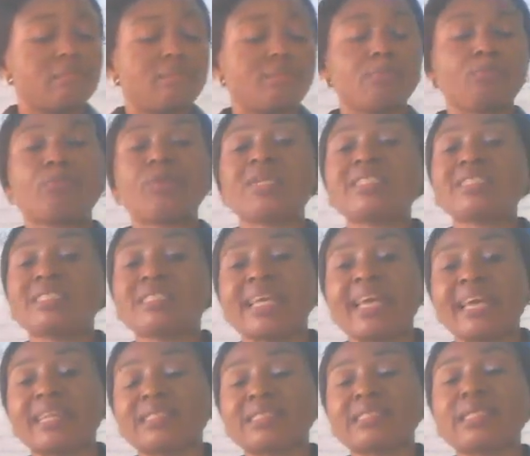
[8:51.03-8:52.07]

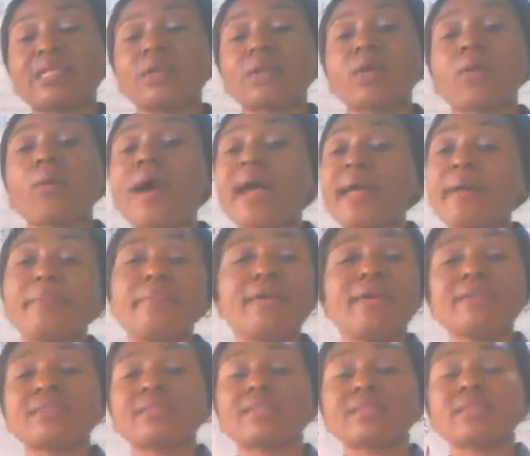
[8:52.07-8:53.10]
princess, the
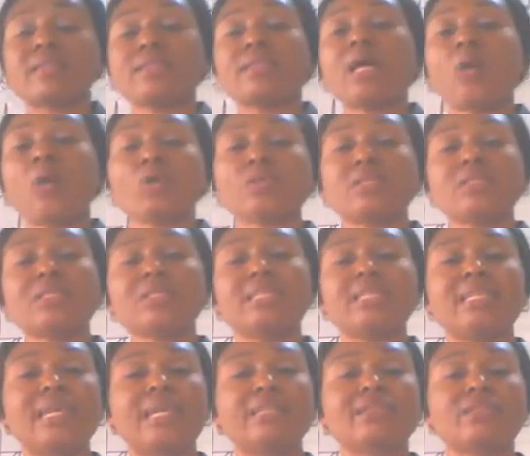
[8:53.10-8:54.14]
requirements that was
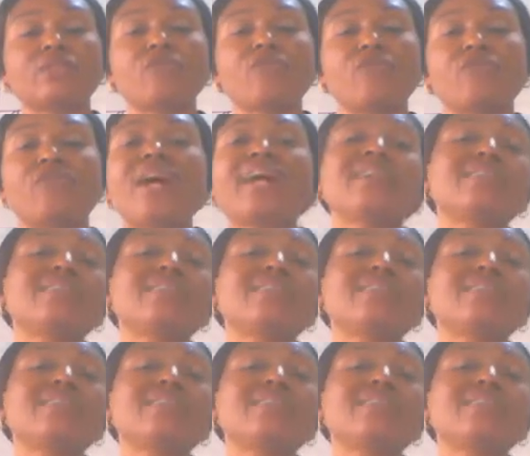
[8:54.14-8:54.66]
needed to find